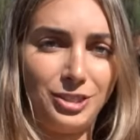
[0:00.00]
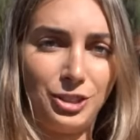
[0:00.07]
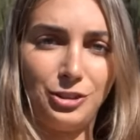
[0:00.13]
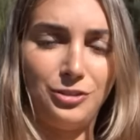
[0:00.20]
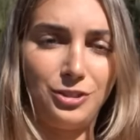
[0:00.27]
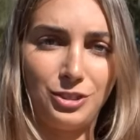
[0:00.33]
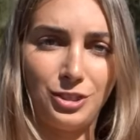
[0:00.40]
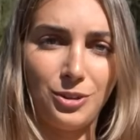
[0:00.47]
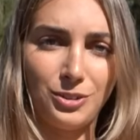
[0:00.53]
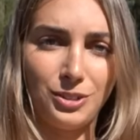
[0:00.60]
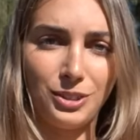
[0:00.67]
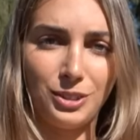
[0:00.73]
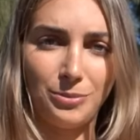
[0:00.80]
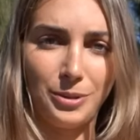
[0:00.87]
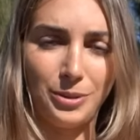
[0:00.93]
She choked a
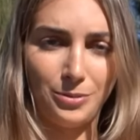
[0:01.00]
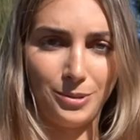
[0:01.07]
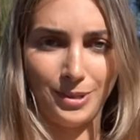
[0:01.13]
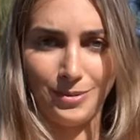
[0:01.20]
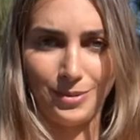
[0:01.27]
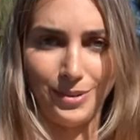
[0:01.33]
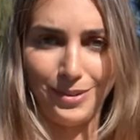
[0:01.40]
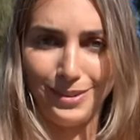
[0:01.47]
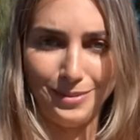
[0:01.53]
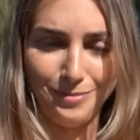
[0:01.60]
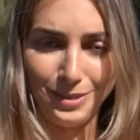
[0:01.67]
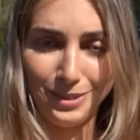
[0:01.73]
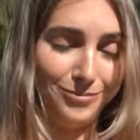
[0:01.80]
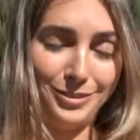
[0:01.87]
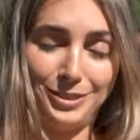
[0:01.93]
little bit through Arizona,
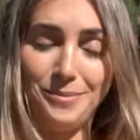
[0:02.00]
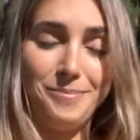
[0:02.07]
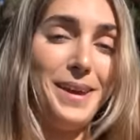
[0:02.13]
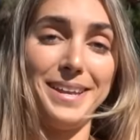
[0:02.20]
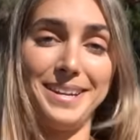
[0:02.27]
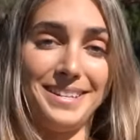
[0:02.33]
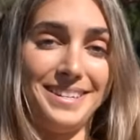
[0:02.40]
but she made